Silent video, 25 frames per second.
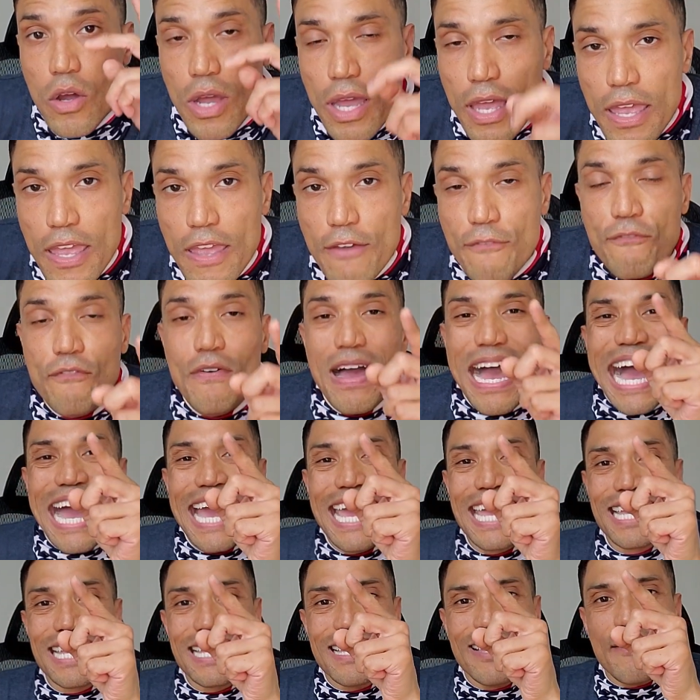if
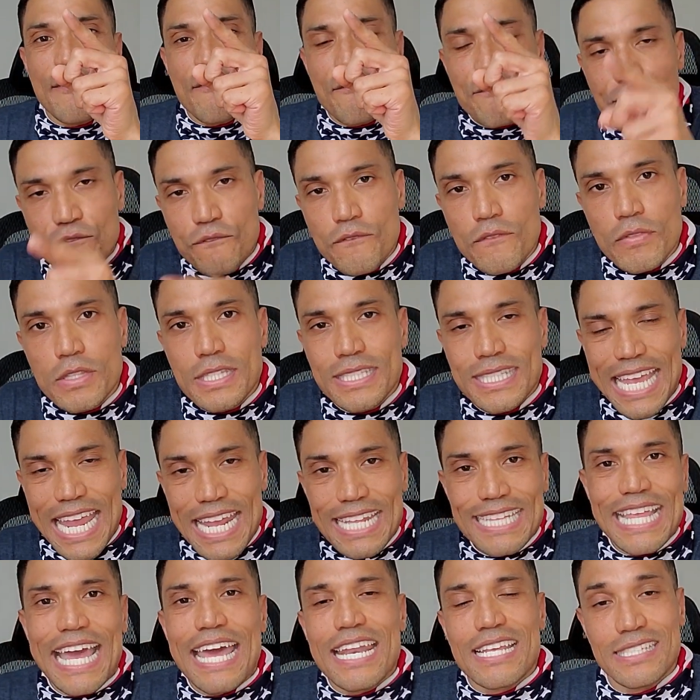I take
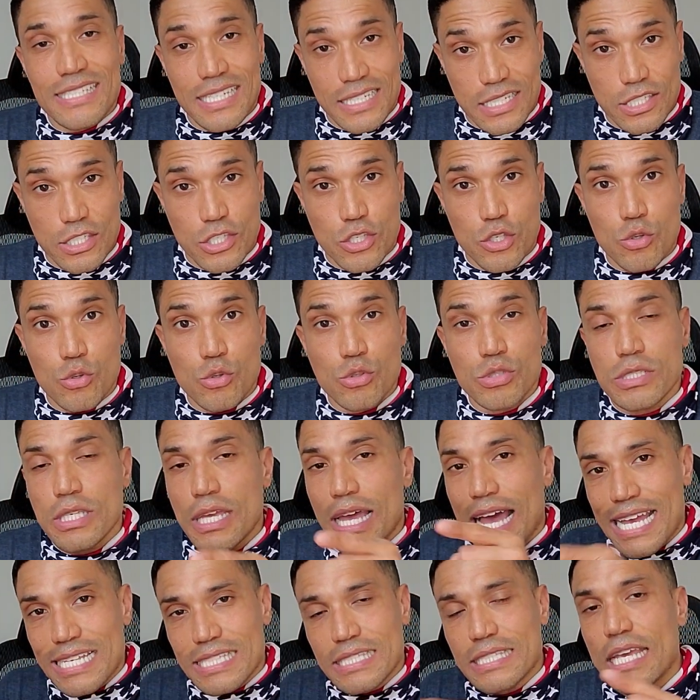that as an excuse,
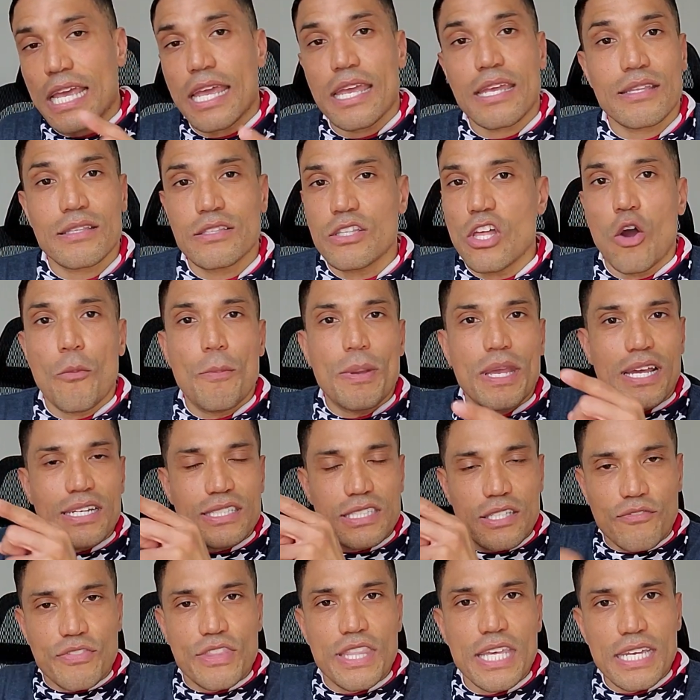I say, no, because
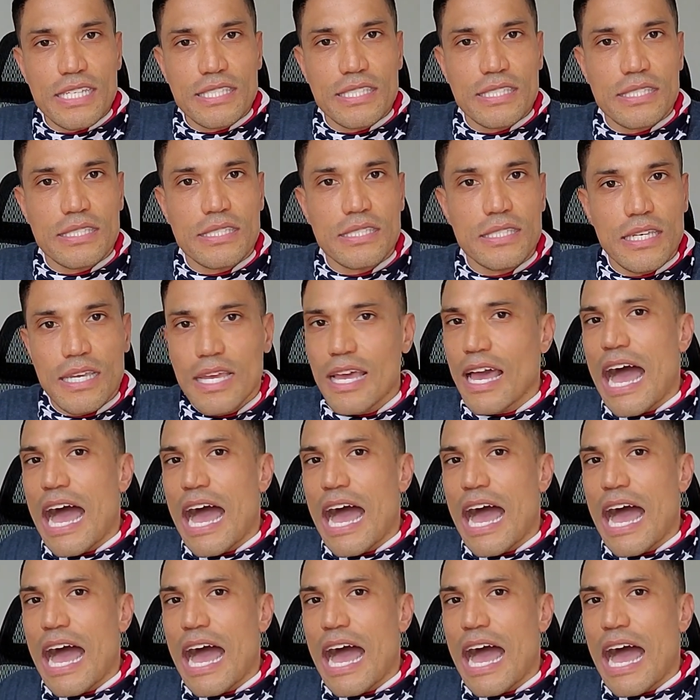of this,